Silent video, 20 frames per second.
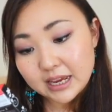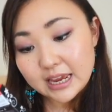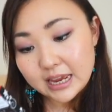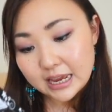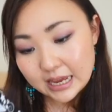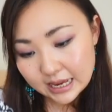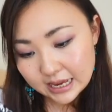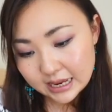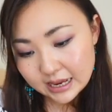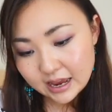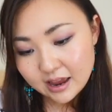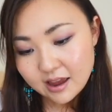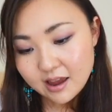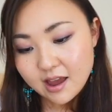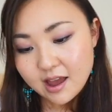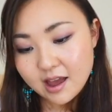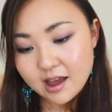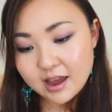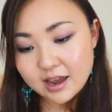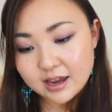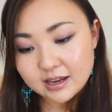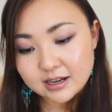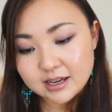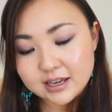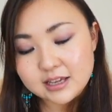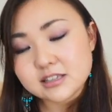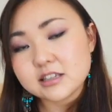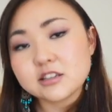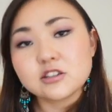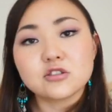E and
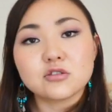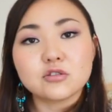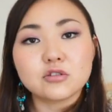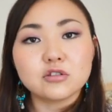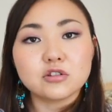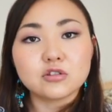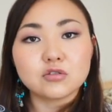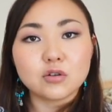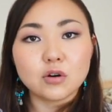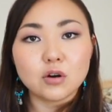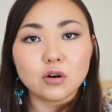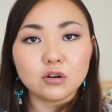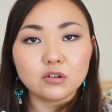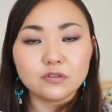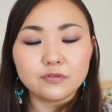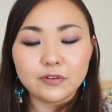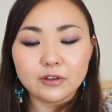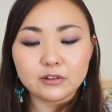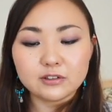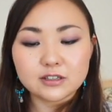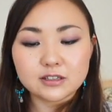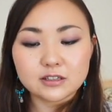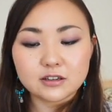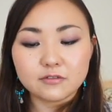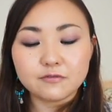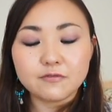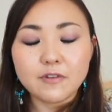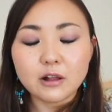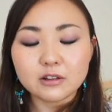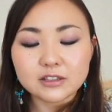easy to control felt
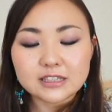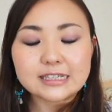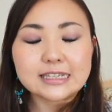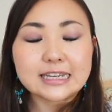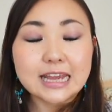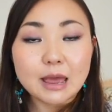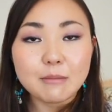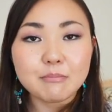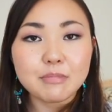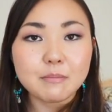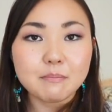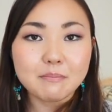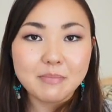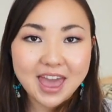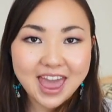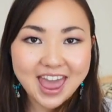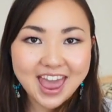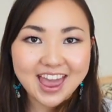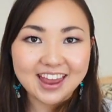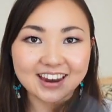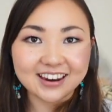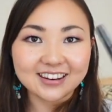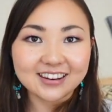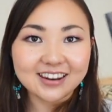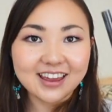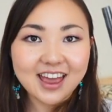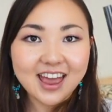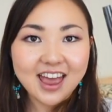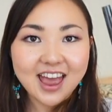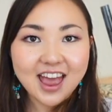tip
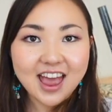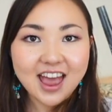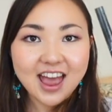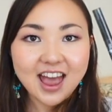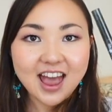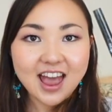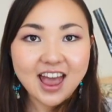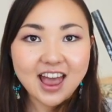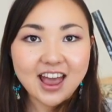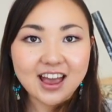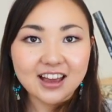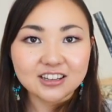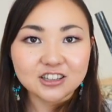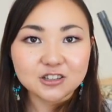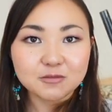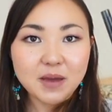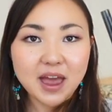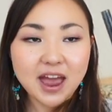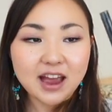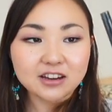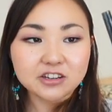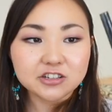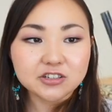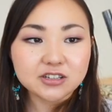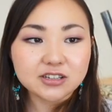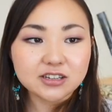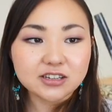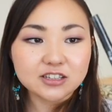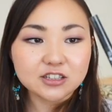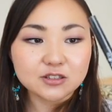pen. And the
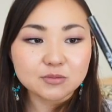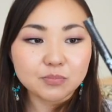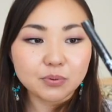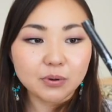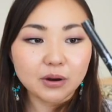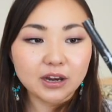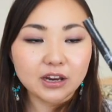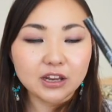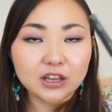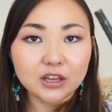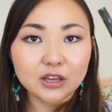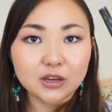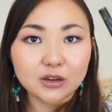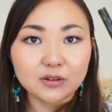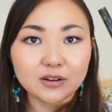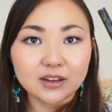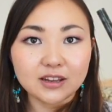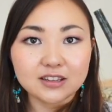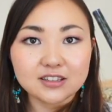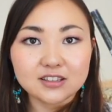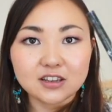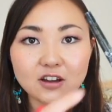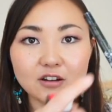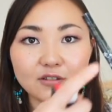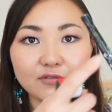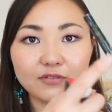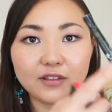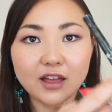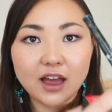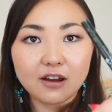packaging is pretty cute. It's
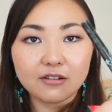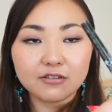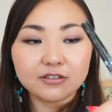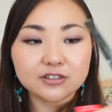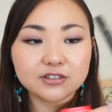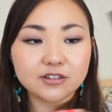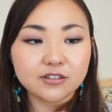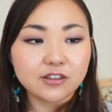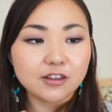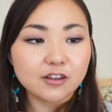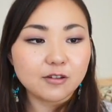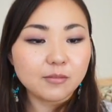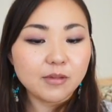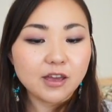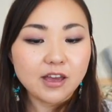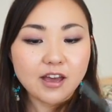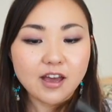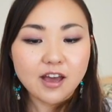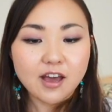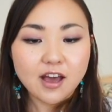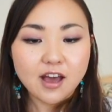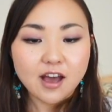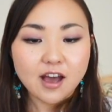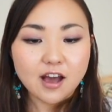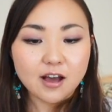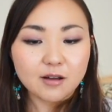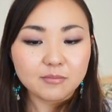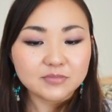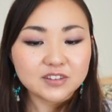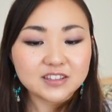got flowers on them.
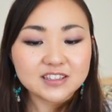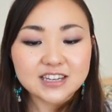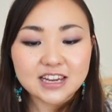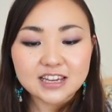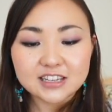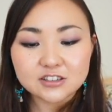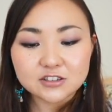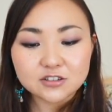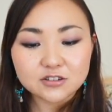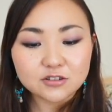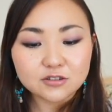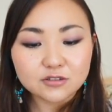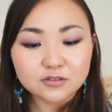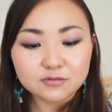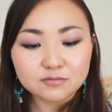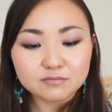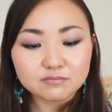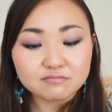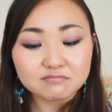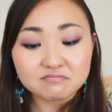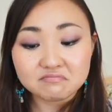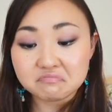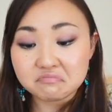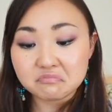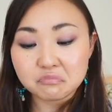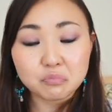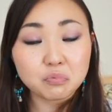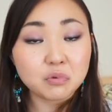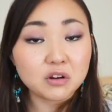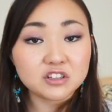The tester
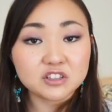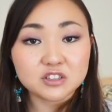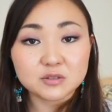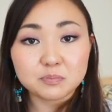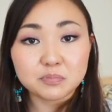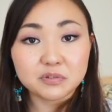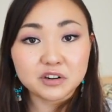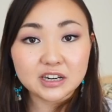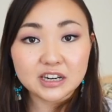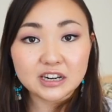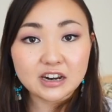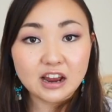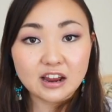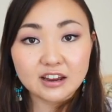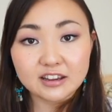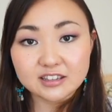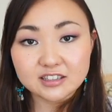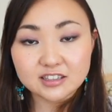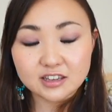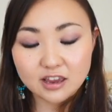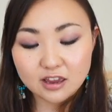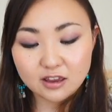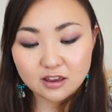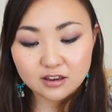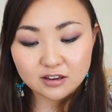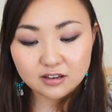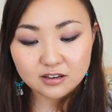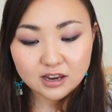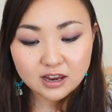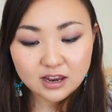was pretty nice.
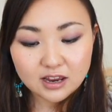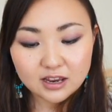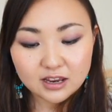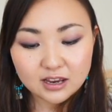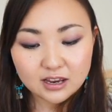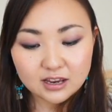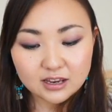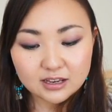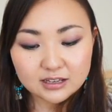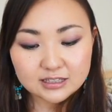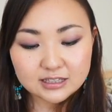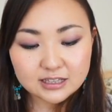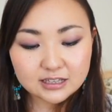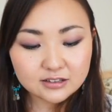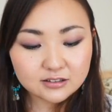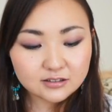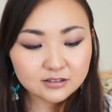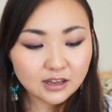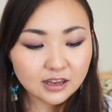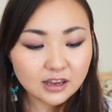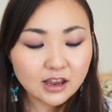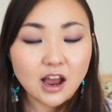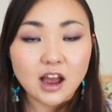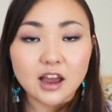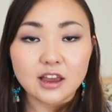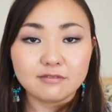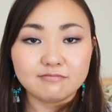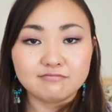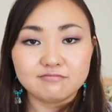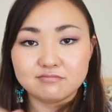It didn't, like,
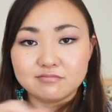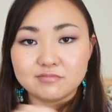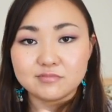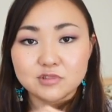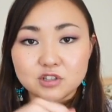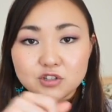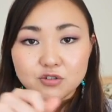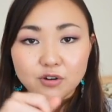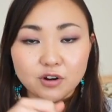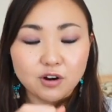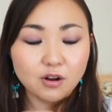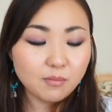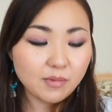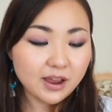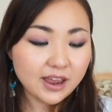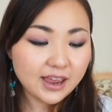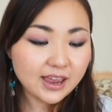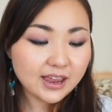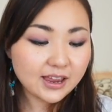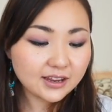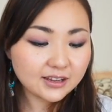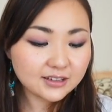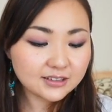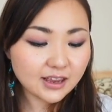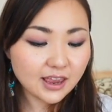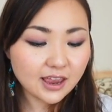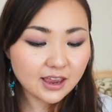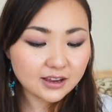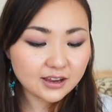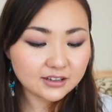I drew it on my hand,
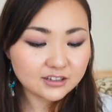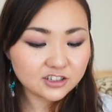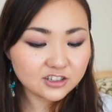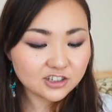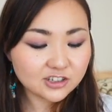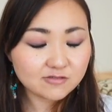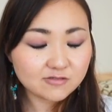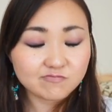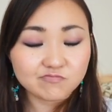and